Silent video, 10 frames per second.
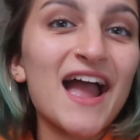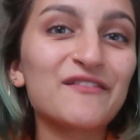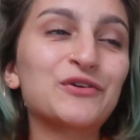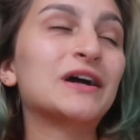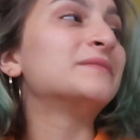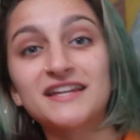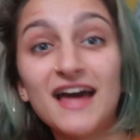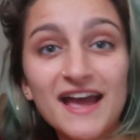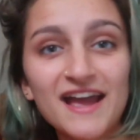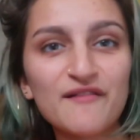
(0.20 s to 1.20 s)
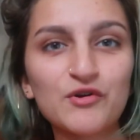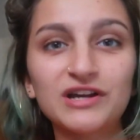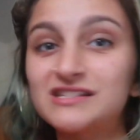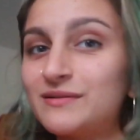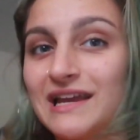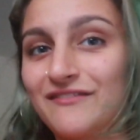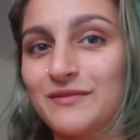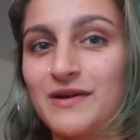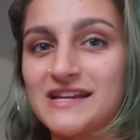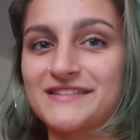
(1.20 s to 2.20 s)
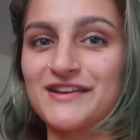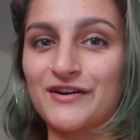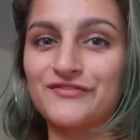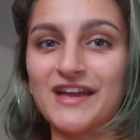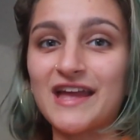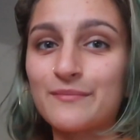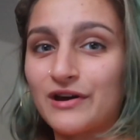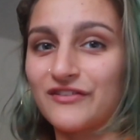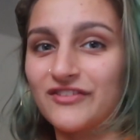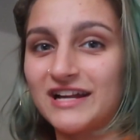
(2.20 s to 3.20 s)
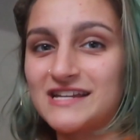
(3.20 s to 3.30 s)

Hi everyone, today I'm going to be giving myself a butterfly